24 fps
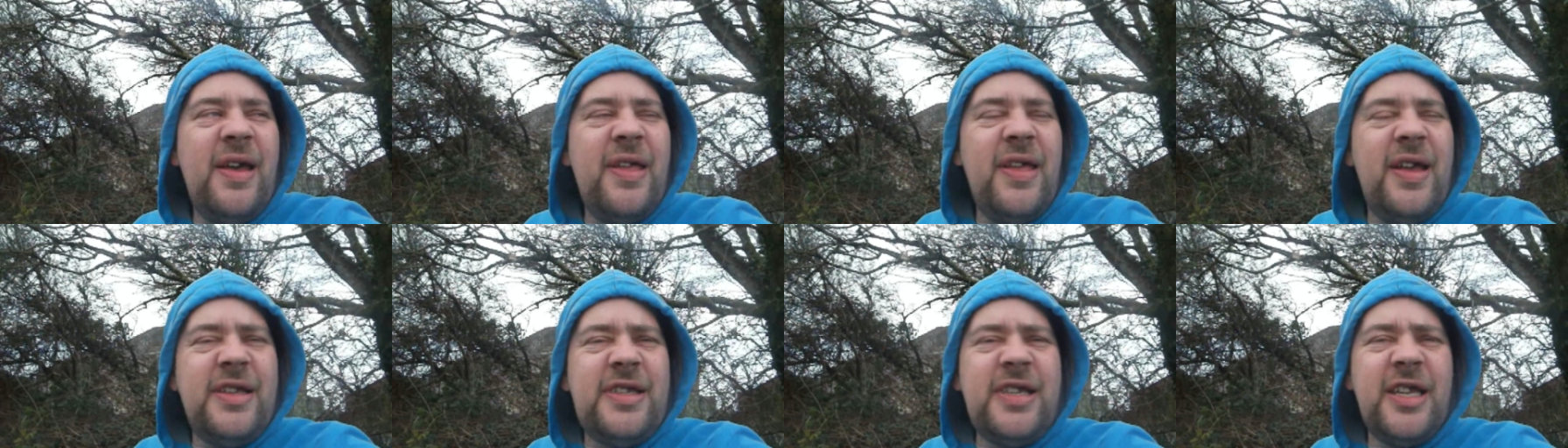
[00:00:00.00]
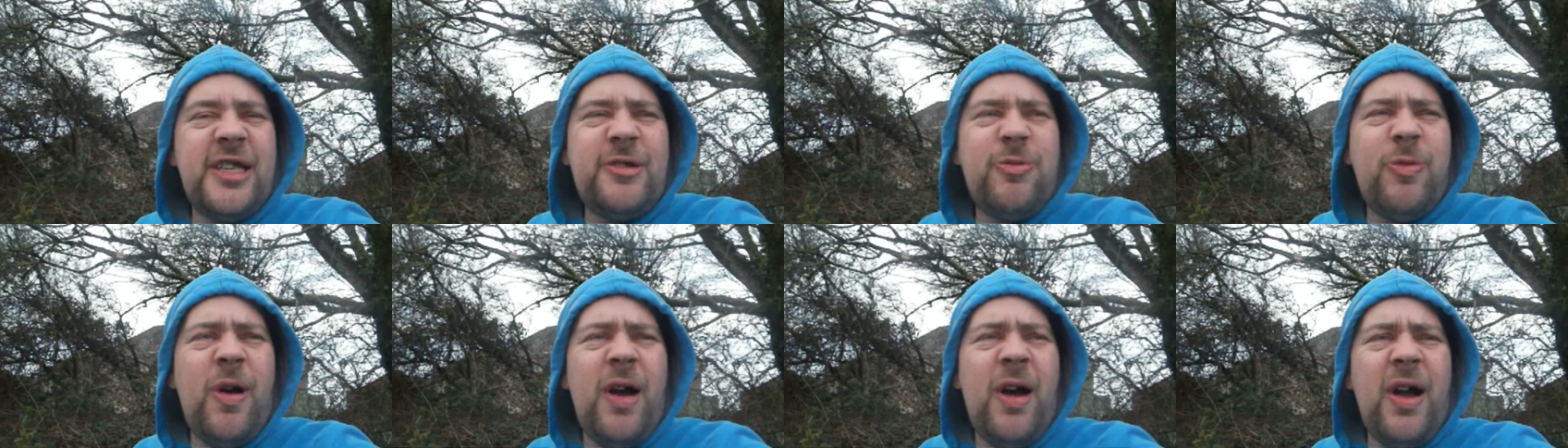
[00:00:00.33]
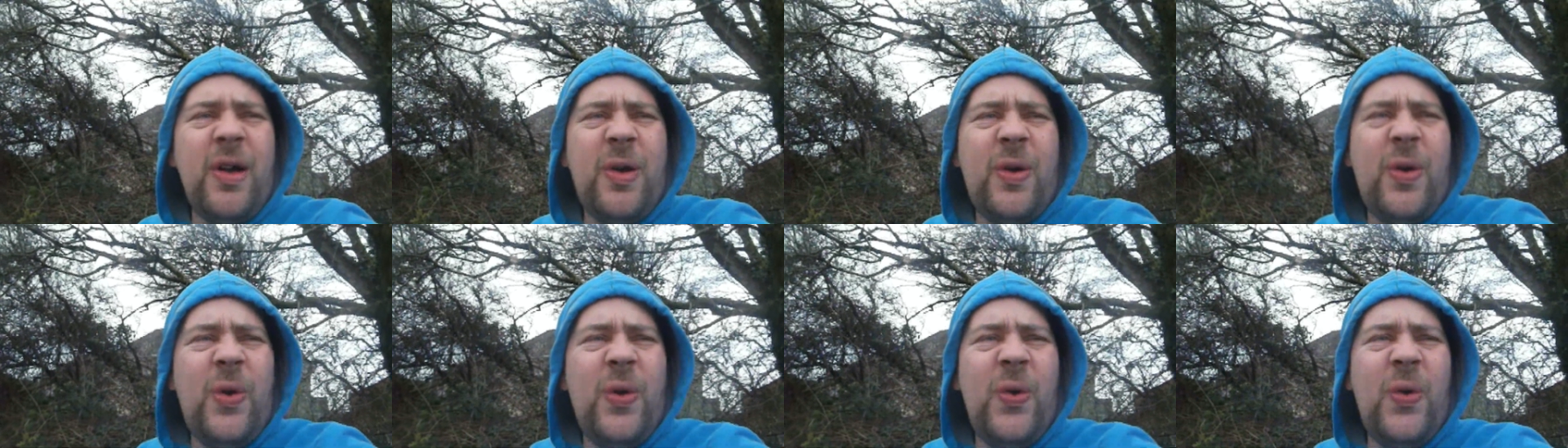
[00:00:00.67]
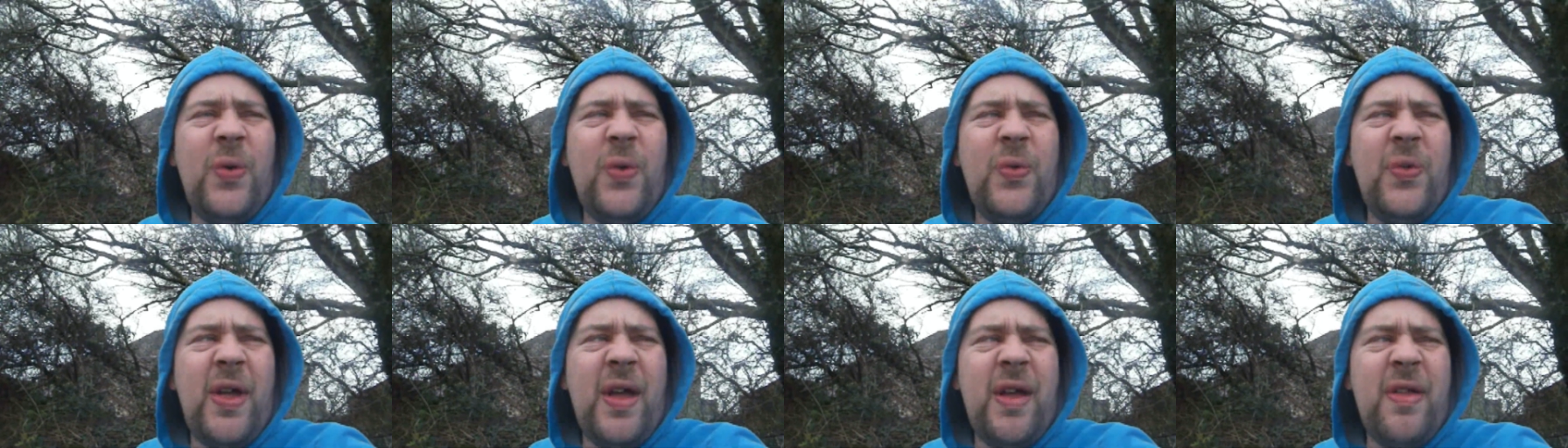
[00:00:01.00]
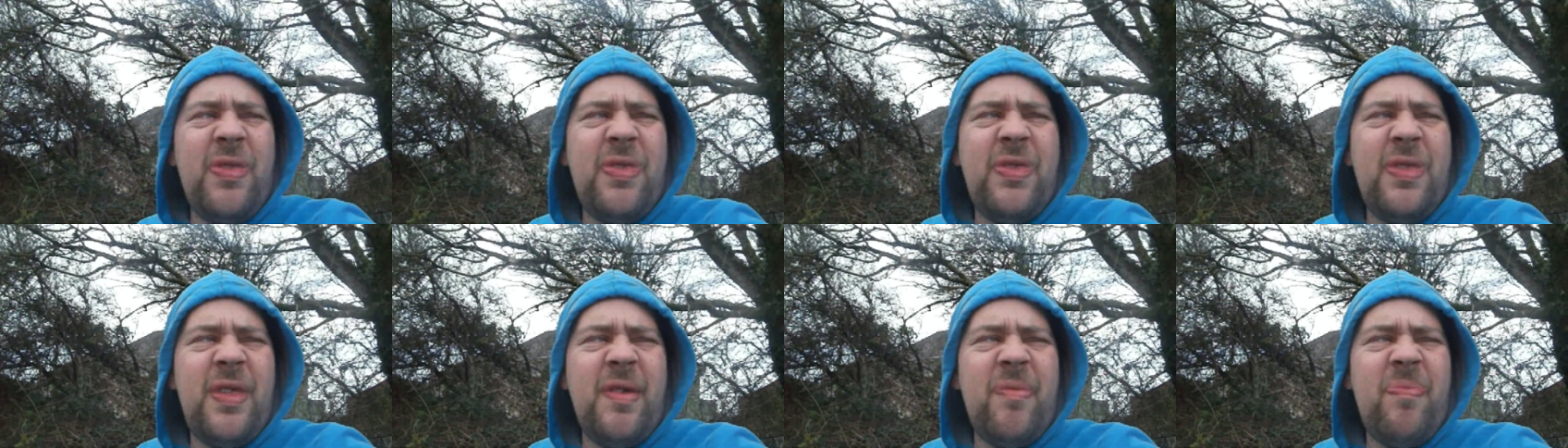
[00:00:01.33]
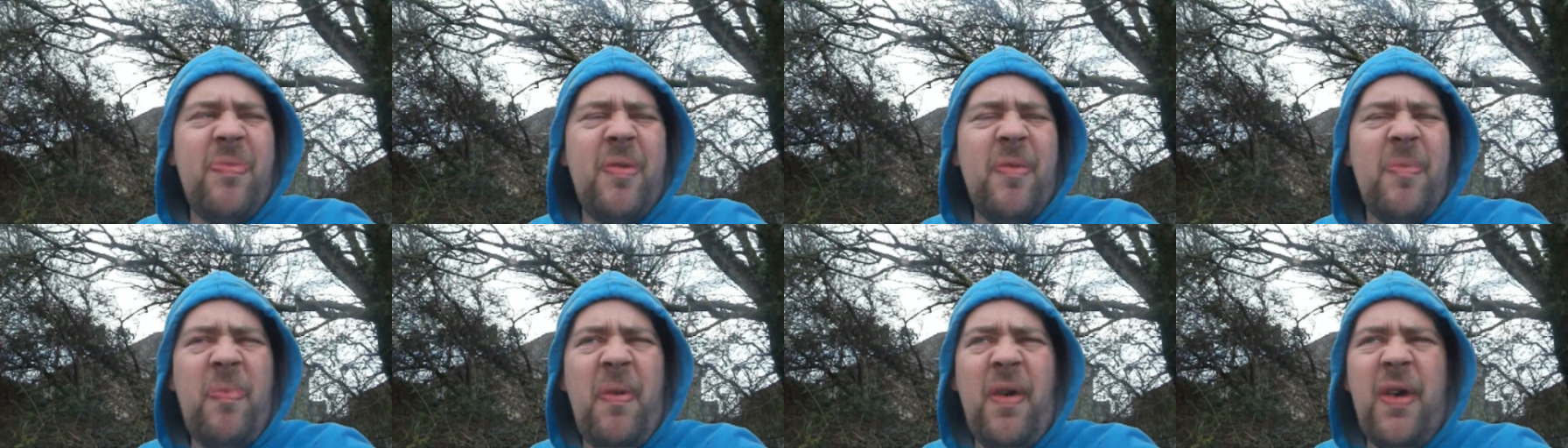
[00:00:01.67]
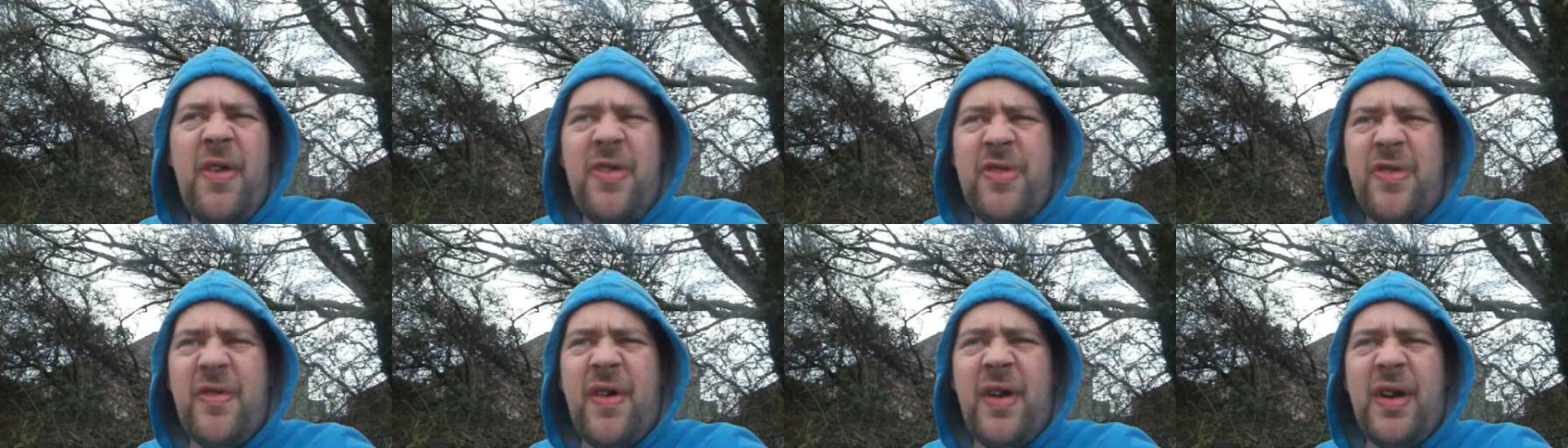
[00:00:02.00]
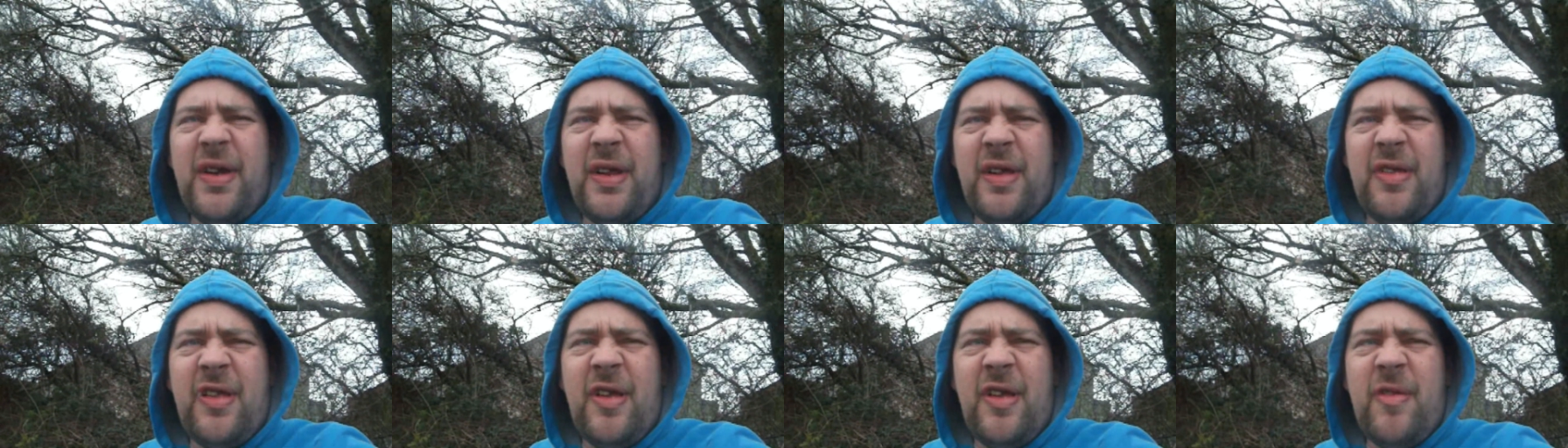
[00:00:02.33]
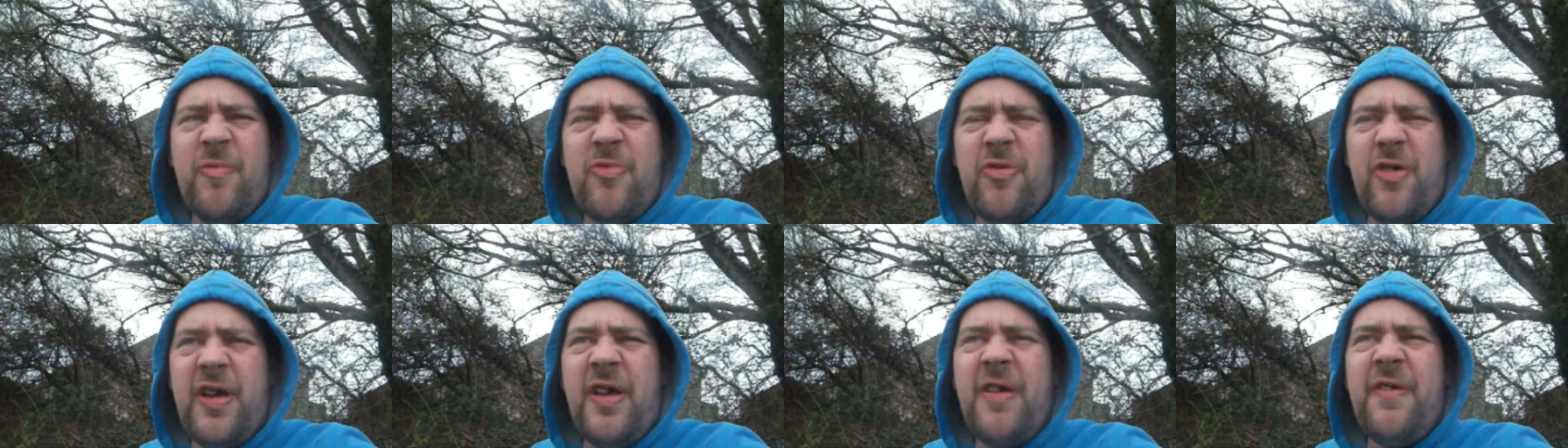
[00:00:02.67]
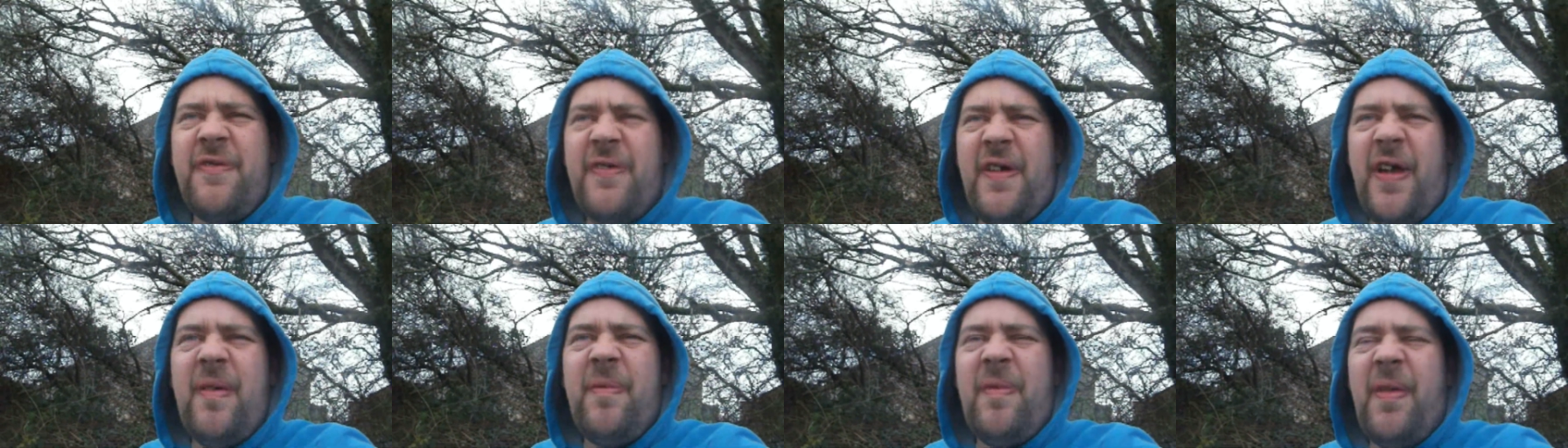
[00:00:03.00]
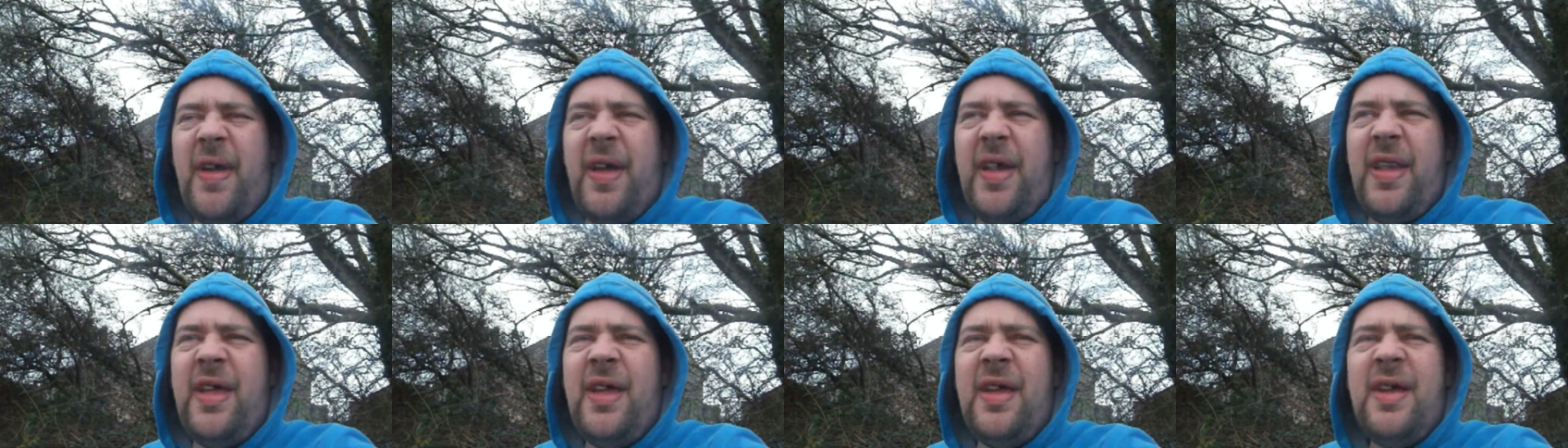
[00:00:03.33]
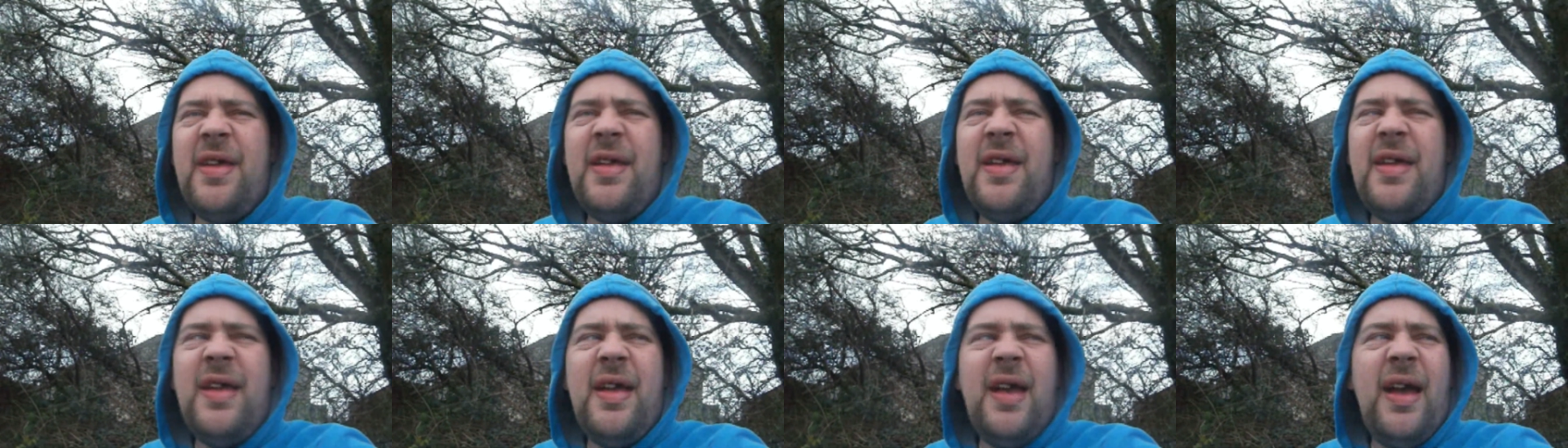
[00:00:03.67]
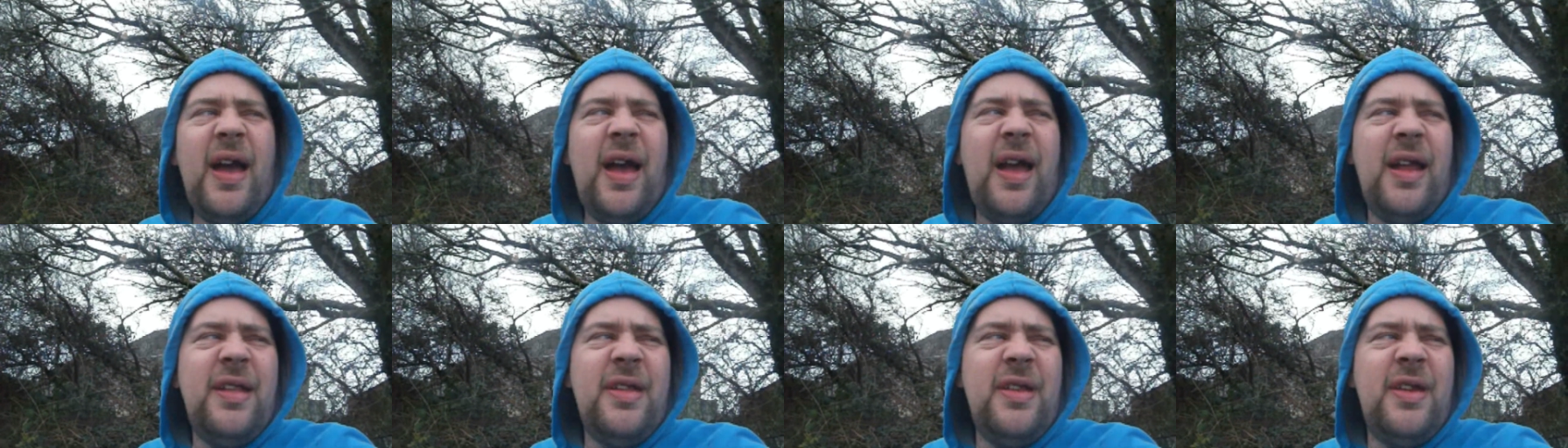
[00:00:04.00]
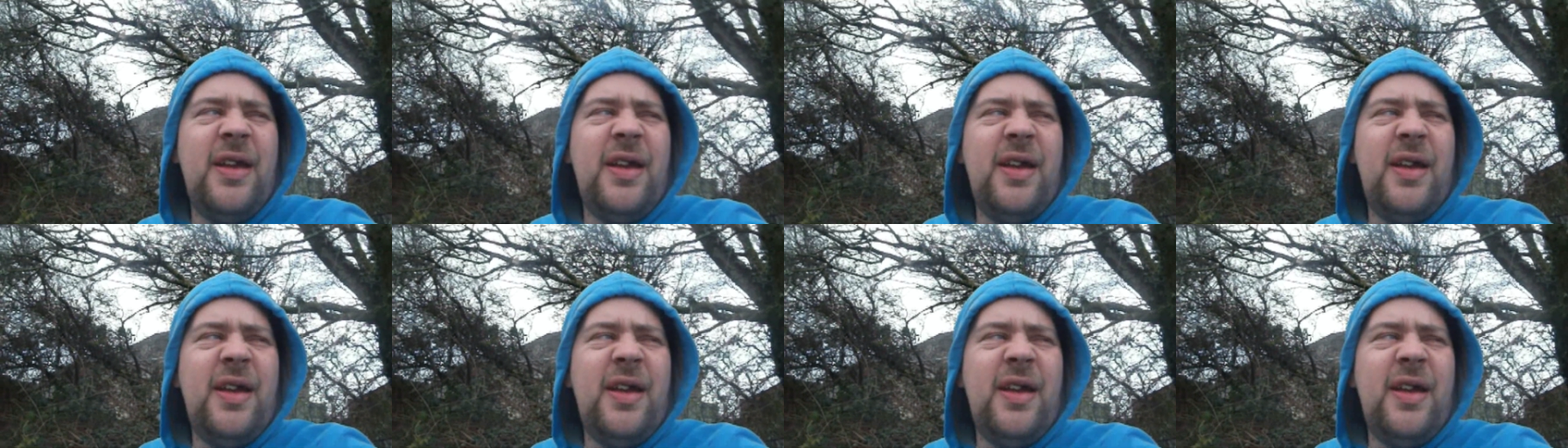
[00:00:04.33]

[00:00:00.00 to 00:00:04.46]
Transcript: it's just what I call the the, the birds around here seem pretty fit, mate, and.